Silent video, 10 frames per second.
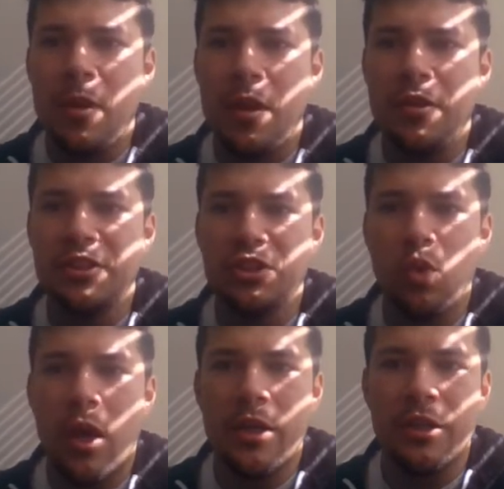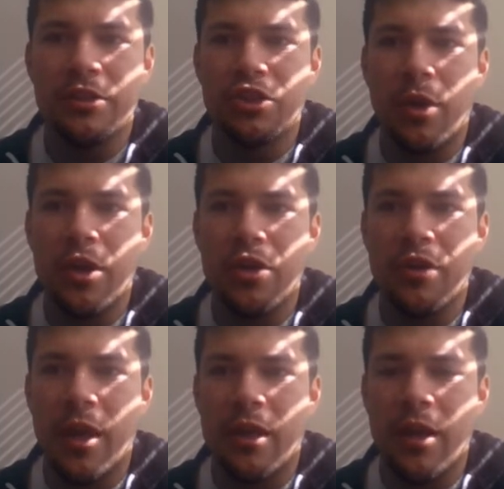This is y is greater
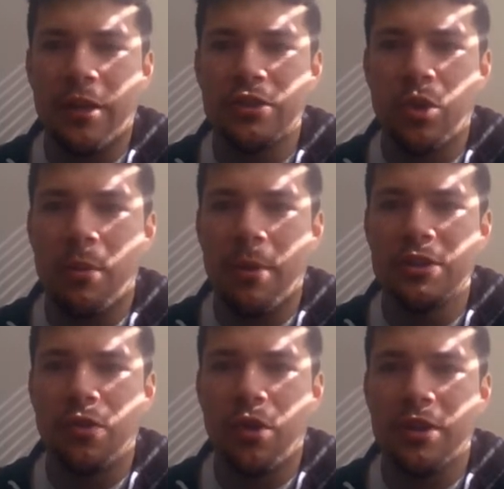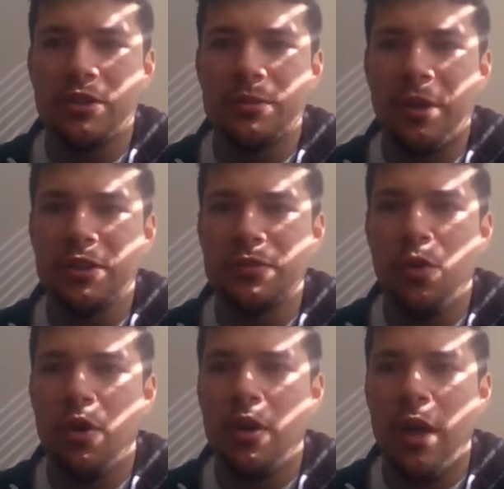than x squared minus 4x minus
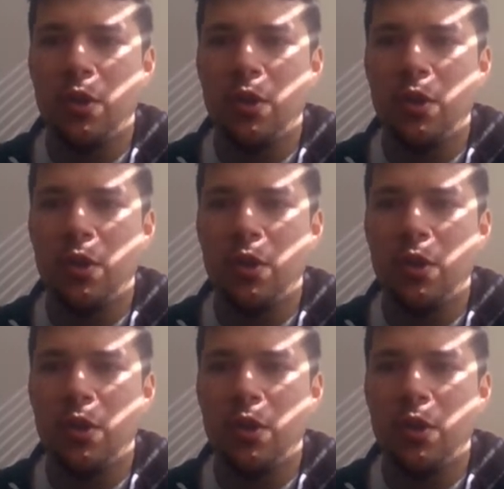4,